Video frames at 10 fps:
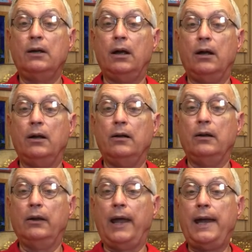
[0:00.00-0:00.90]
uh,
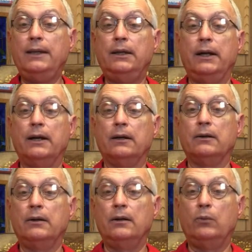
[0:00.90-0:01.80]
laid
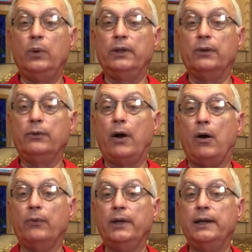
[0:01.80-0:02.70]
there with the
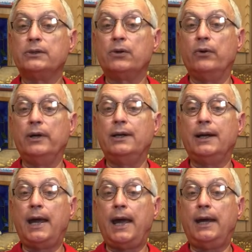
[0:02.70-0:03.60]
thought that it's going to
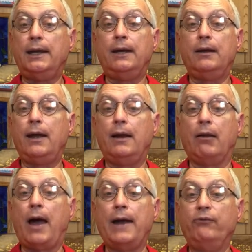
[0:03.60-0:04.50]
decay.
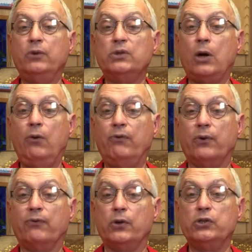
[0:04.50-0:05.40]
Life was
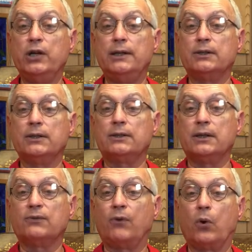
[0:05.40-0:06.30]
over for Jesus
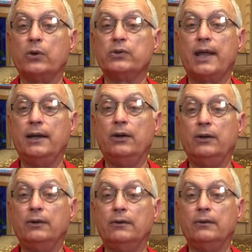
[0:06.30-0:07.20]
as far as they knew.